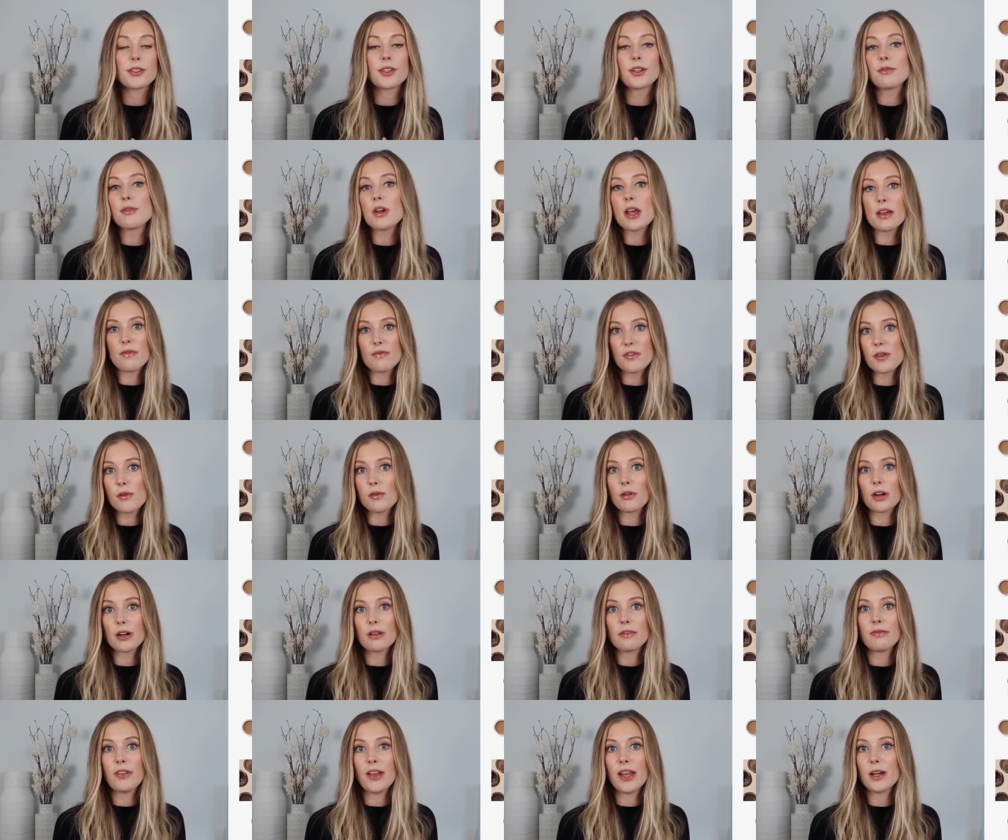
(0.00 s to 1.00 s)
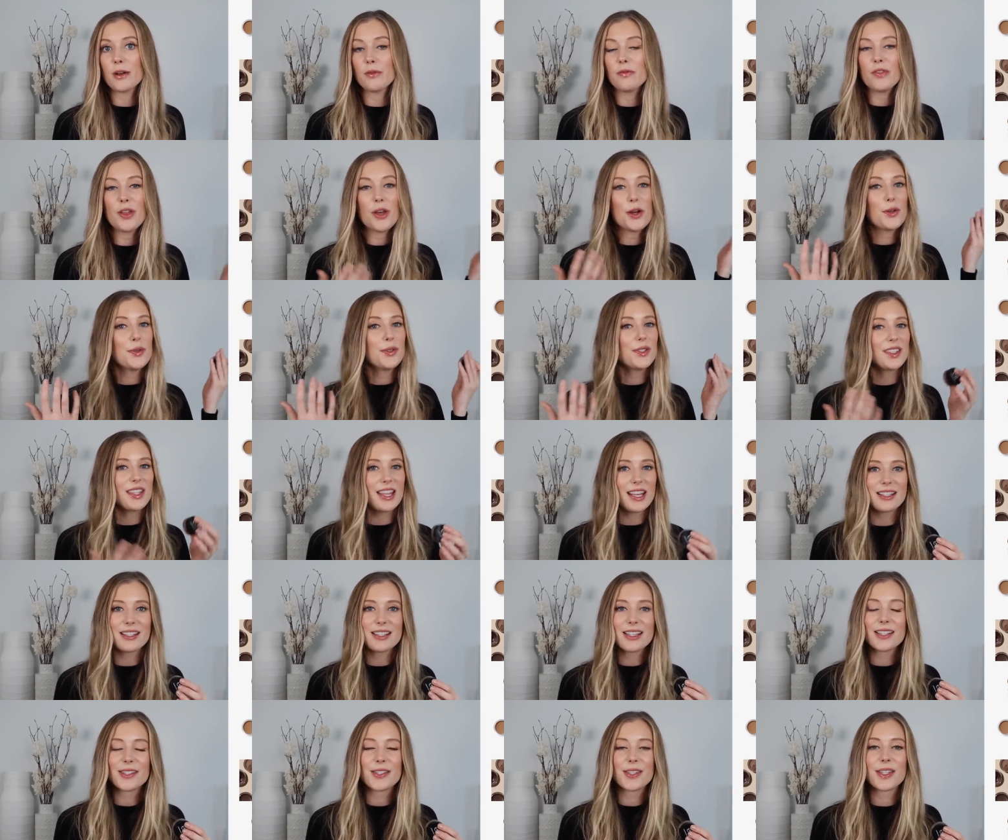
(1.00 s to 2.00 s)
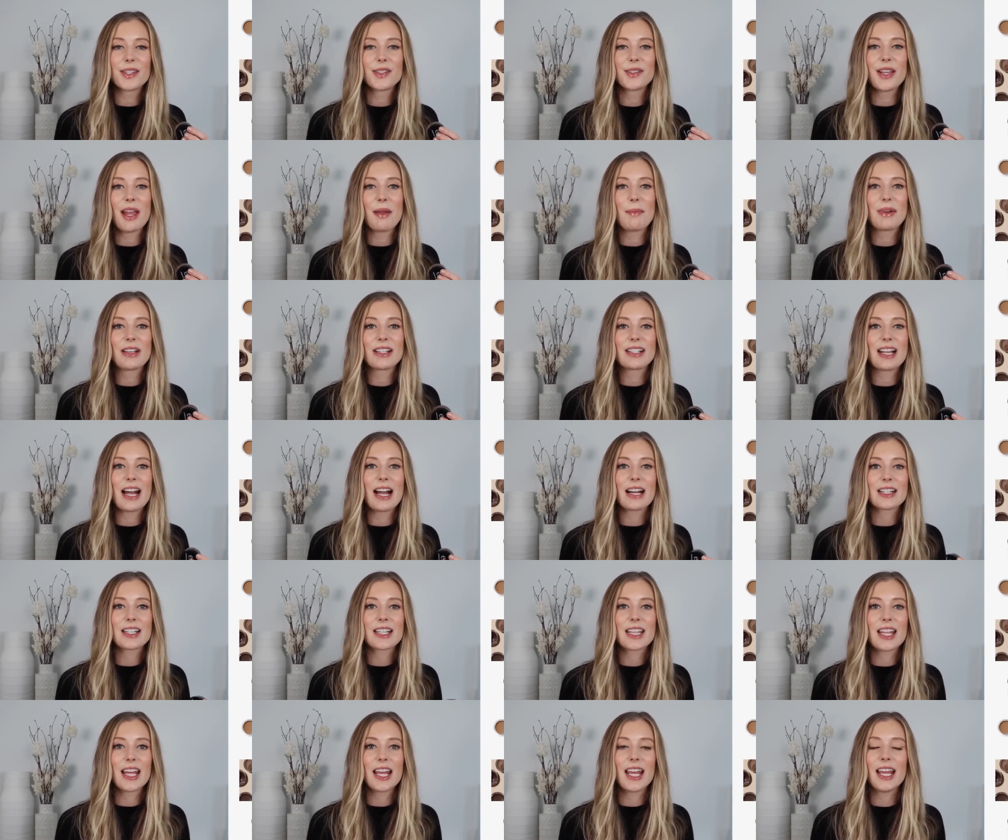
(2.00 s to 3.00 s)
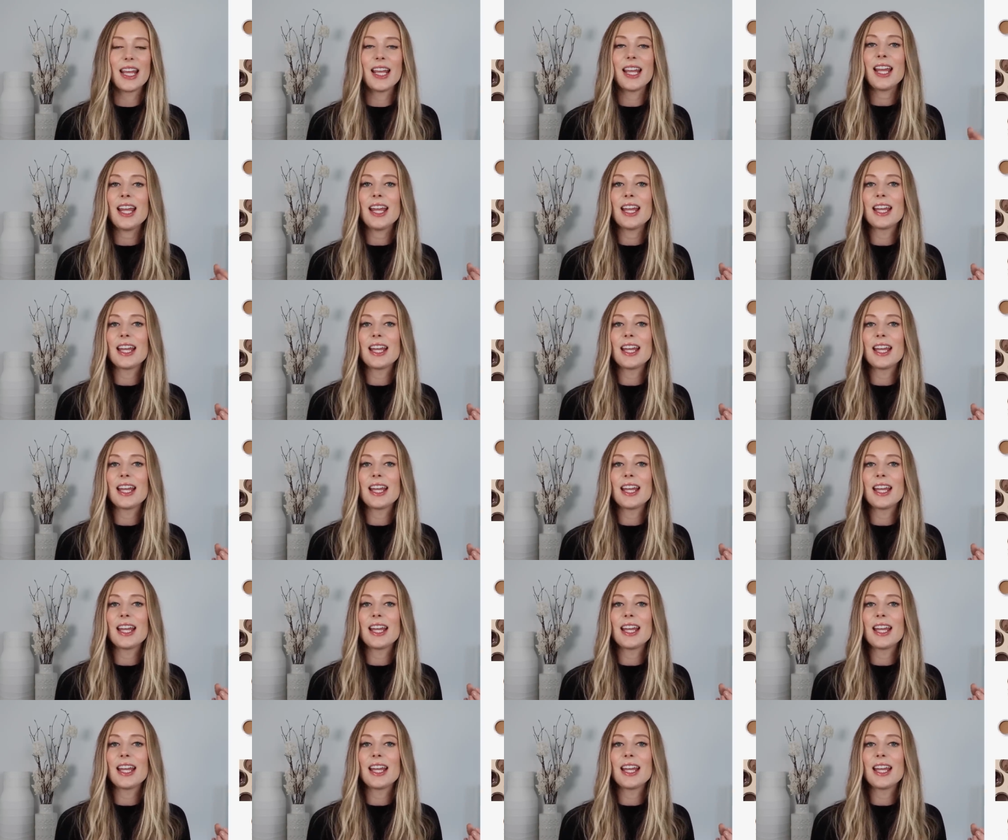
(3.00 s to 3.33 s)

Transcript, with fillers: So if you're a fan of those, this is the same exact thing.